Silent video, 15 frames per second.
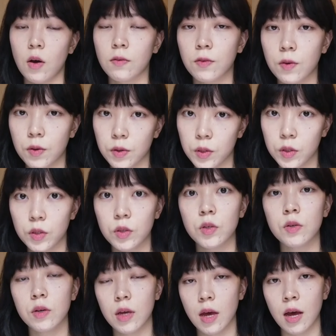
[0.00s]
Of course,
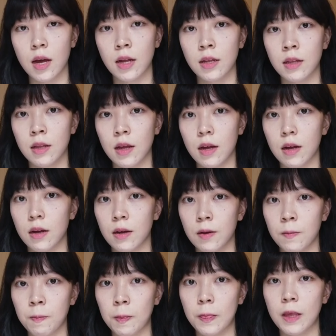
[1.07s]
you can
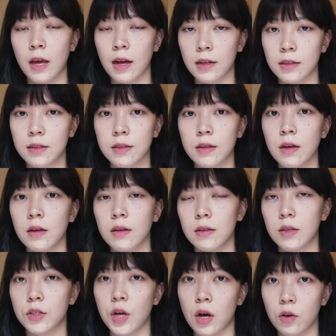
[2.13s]
get
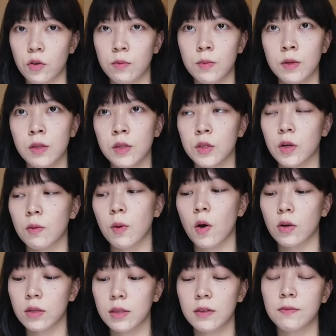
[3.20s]
the documents of
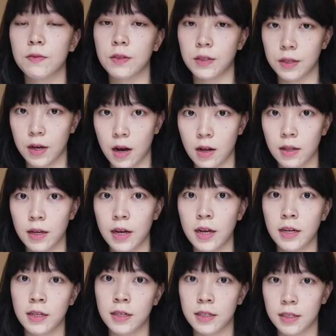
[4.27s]
codice fiscale
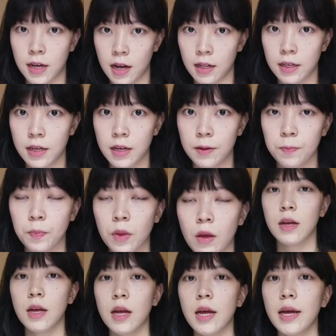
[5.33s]
in Italy.
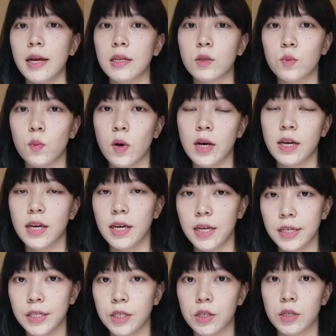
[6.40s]
It's way
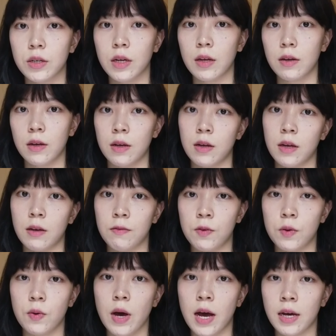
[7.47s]
easier
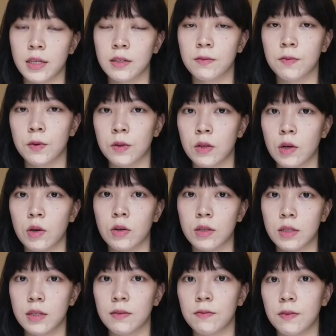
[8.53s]
if you ask for the
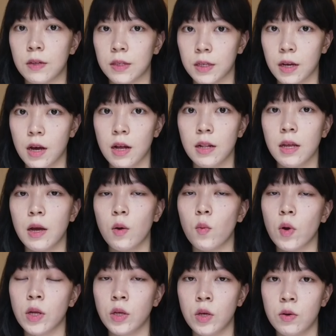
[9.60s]
codice
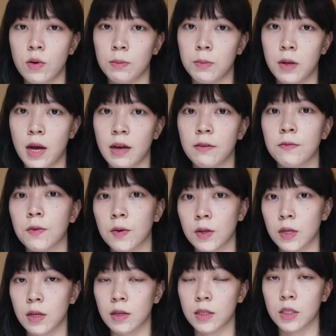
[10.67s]
fiscale when you apply
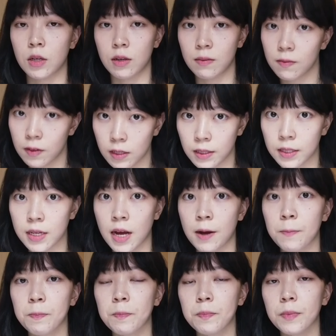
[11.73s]
for the study
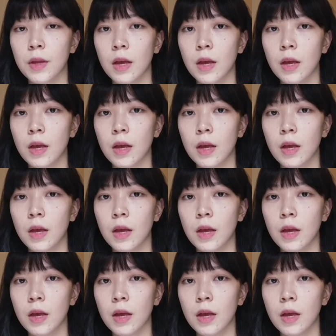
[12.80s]
visa.